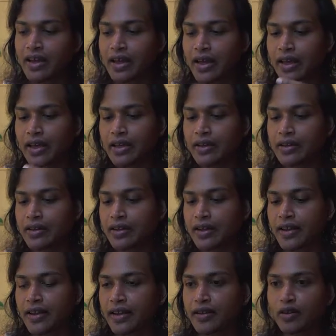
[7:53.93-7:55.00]
And
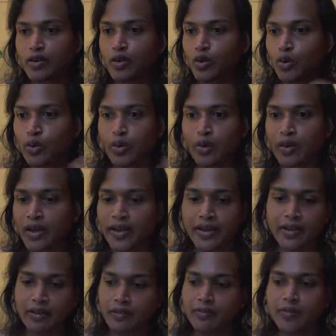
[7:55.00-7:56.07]
like I don't know who,
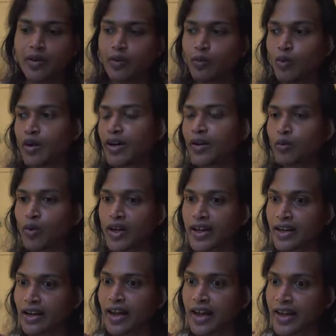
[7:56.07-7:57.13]
like, you know, what
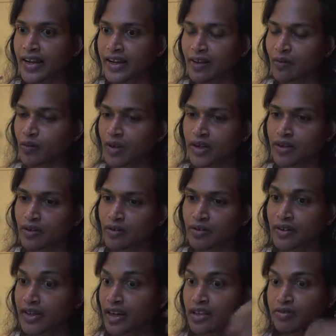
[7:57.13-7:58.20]
I like and what I don't like.